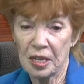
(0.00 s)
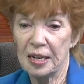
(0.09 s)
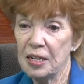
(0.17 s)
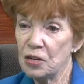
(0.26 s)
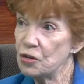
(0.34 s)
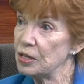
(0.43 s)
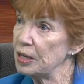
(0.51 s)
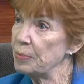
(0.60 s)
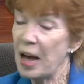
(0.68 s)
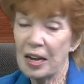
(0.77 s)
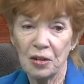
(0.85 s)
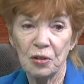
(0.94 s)
initially
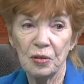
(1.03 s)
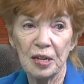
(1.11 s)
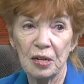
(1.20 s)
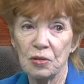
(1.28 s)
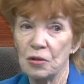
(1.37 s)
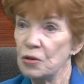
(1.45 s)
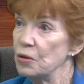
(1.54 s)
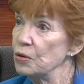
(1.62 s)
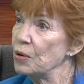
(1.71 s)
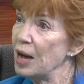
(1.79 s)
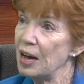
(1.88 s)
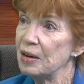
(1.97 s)
back in
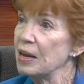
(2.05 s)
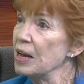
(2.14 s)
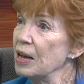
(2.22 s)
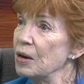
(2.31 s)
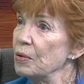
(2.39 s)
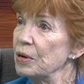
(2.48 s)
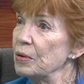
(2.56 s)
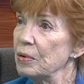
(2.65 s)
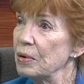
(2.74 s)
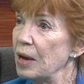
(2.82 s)
2002? How, okay.